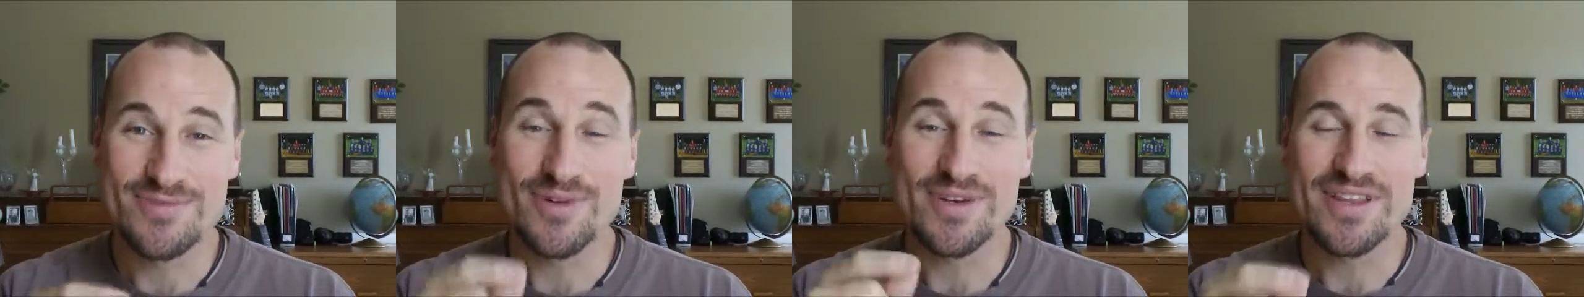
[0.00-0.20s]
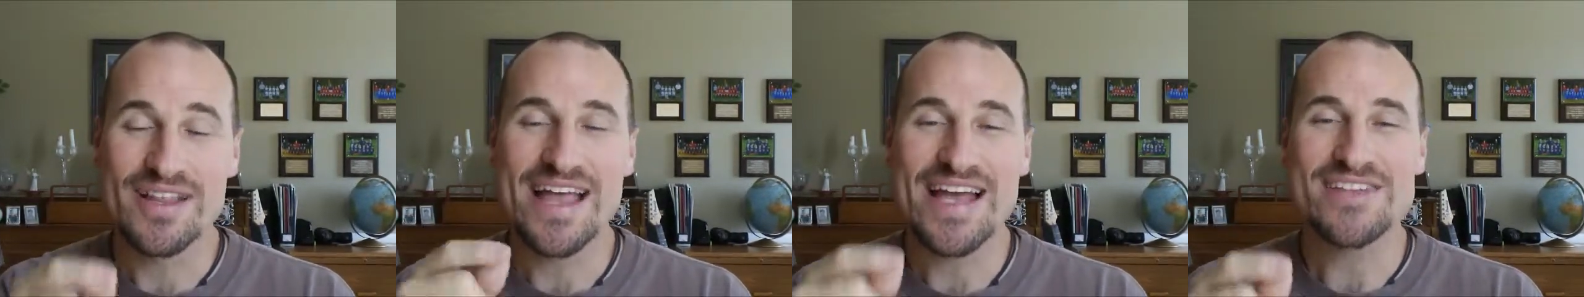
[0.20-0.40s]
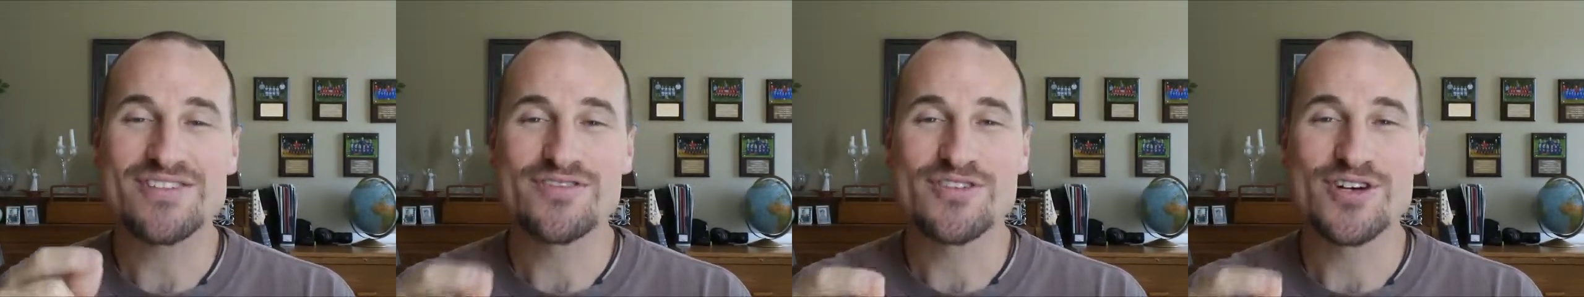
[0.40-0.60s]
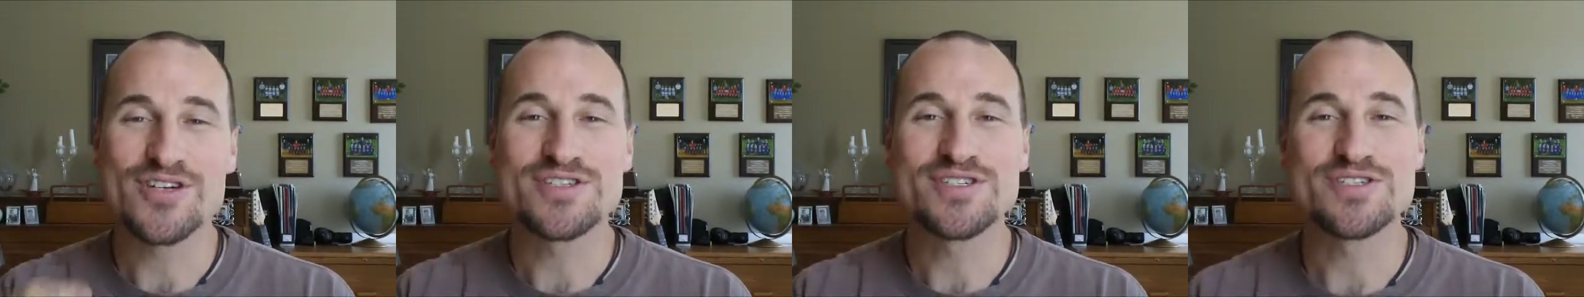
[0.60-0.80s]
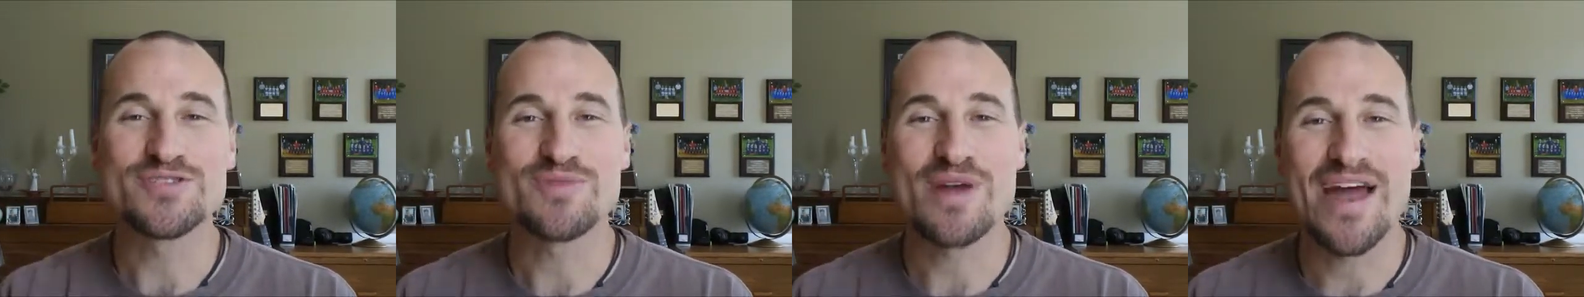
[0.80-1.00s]
one of the last
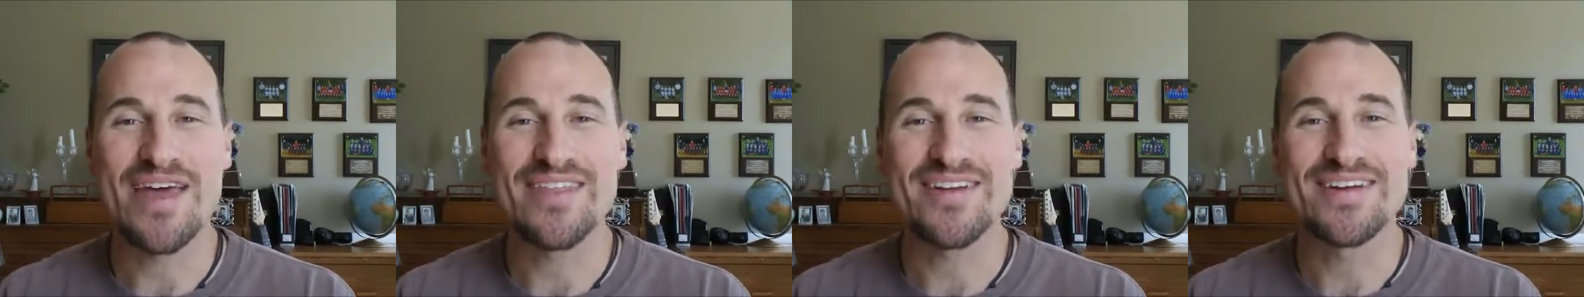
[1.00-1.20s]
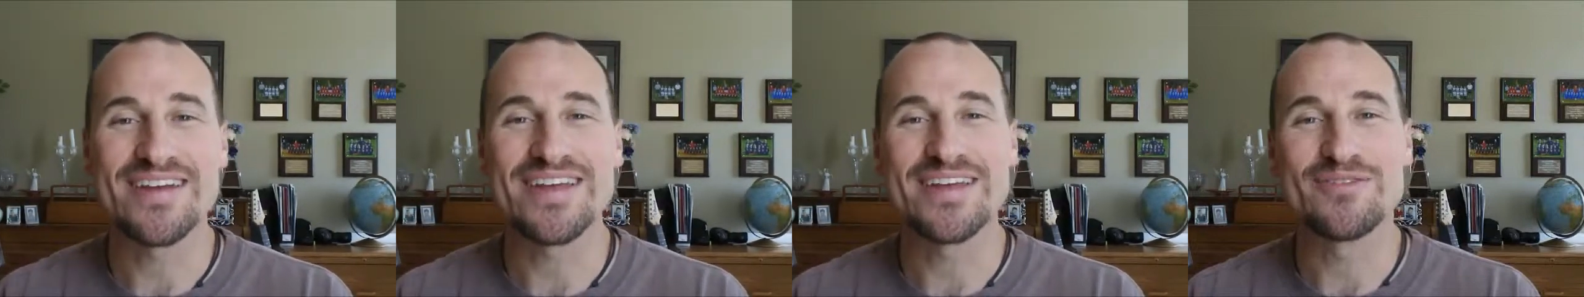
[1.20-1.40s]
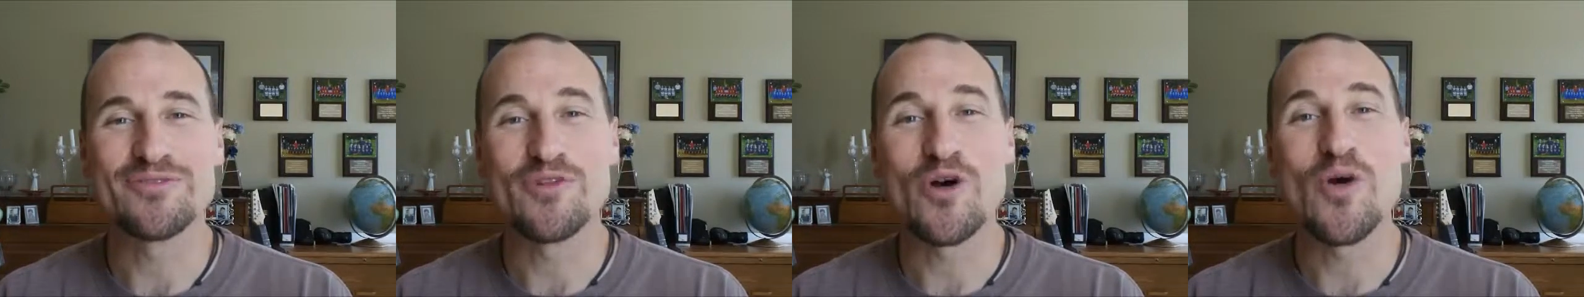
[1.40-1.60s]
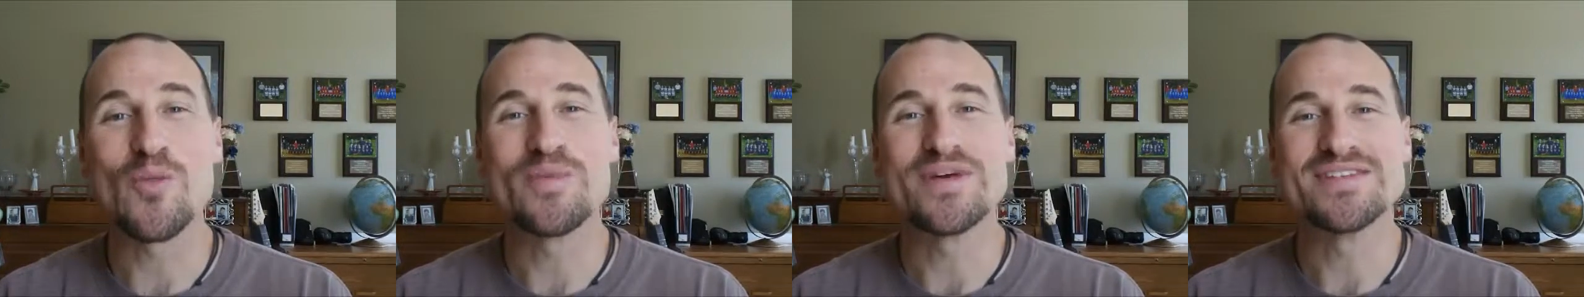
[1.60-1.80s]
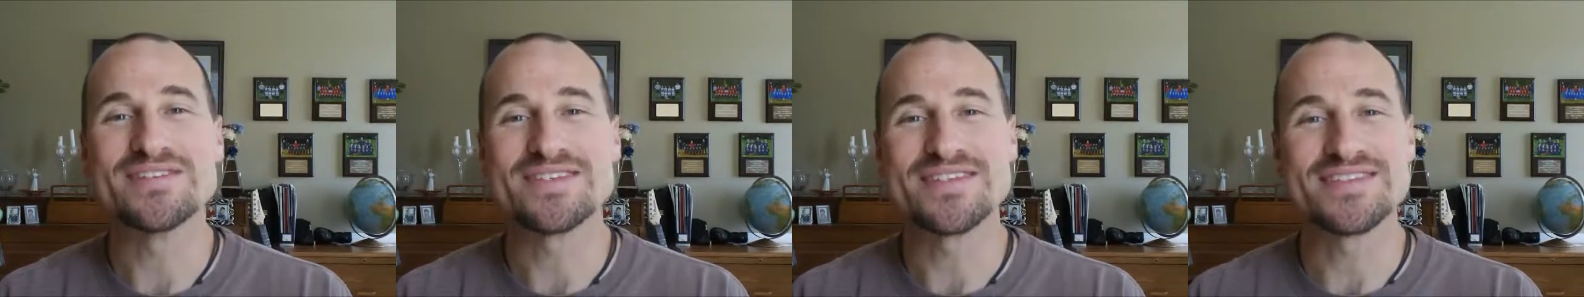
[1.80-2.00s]
verses rather, in
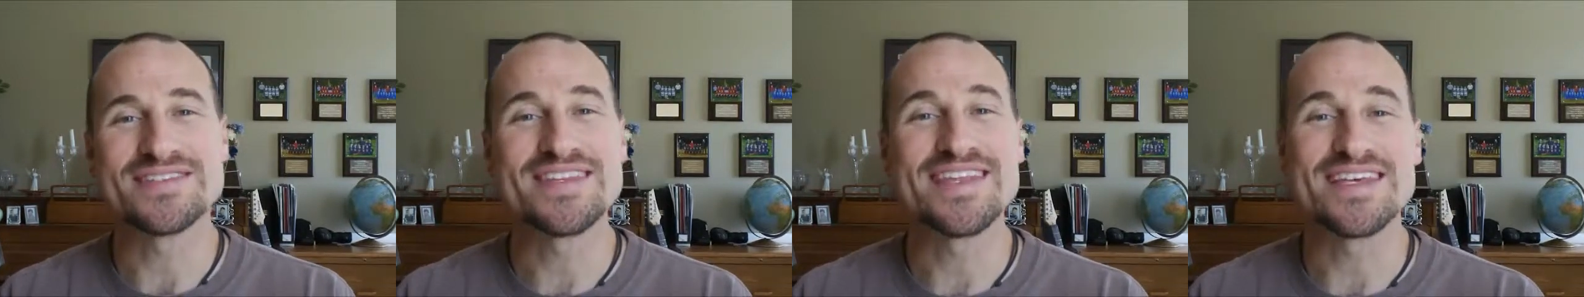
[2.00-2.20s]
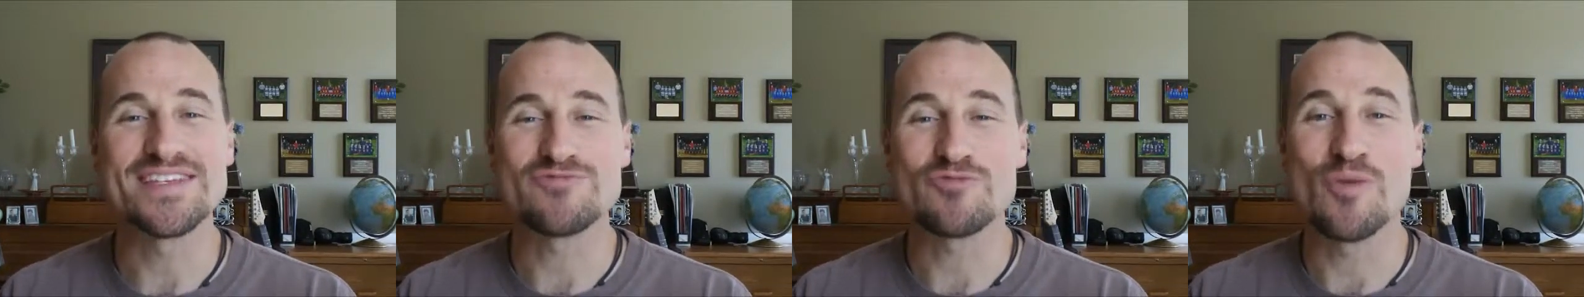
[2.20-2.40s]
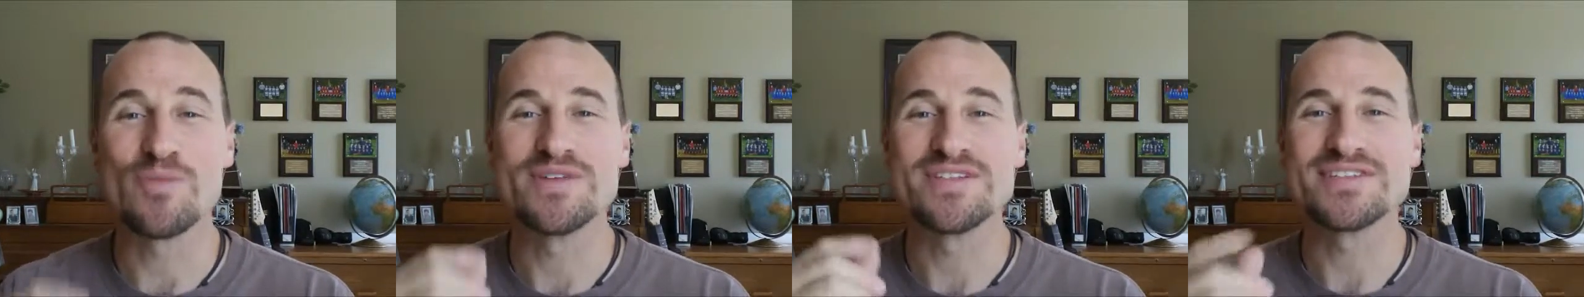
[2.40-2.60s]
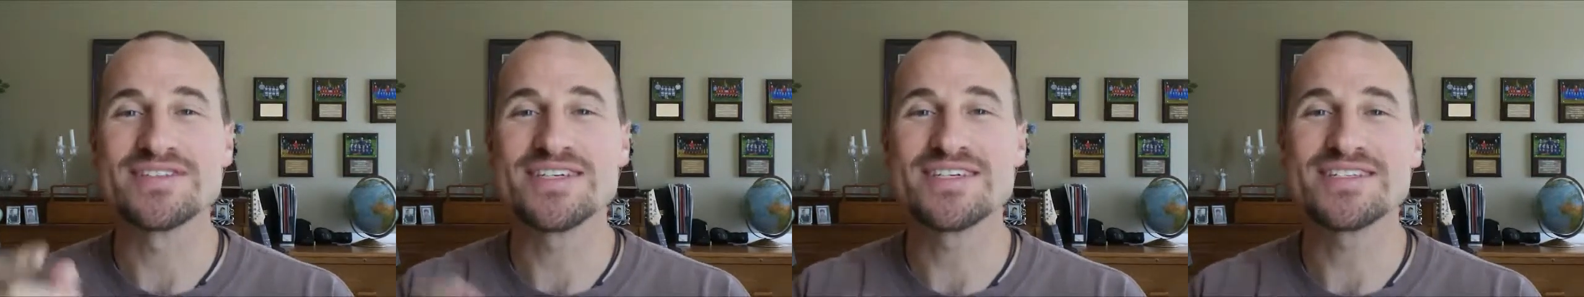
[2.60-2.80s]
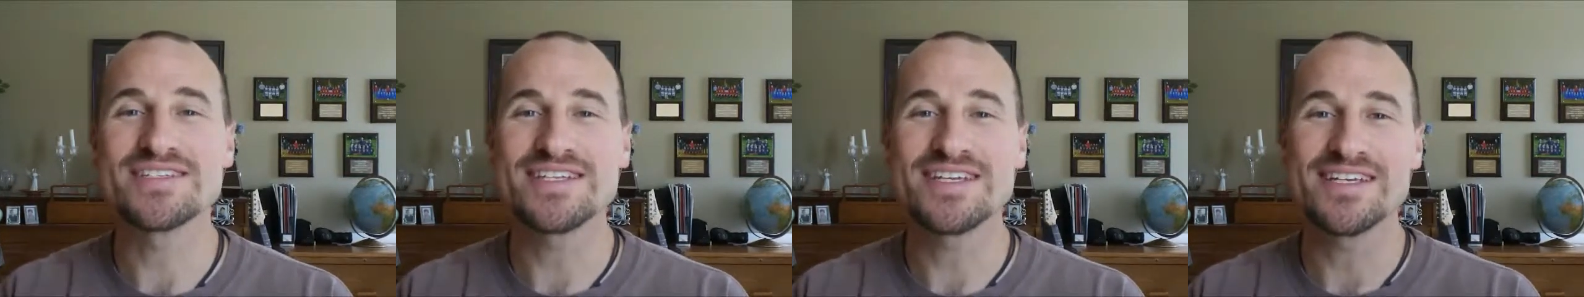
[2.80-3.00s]
Romans is this Romans
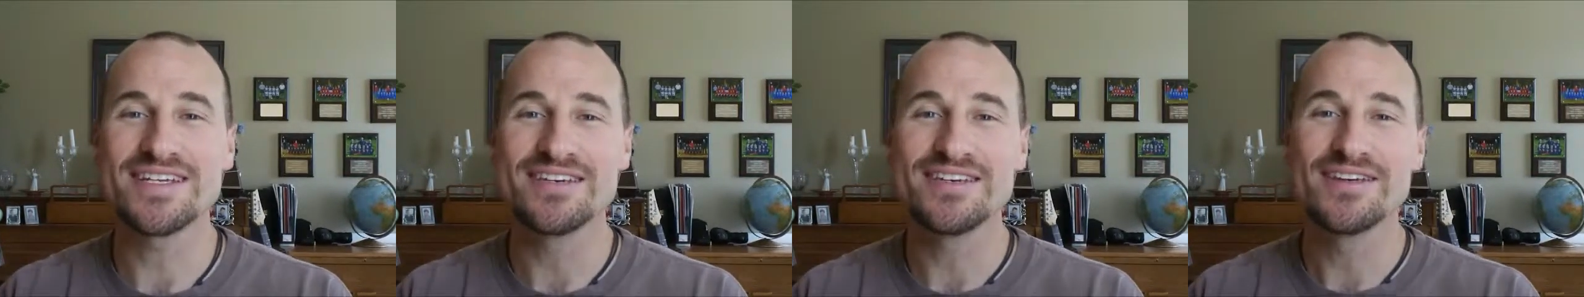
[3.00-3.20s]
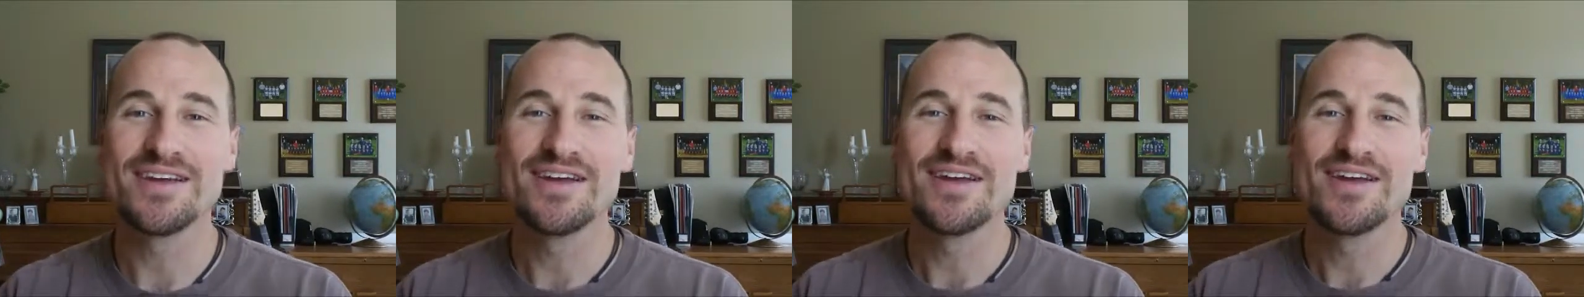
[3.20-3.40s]
16,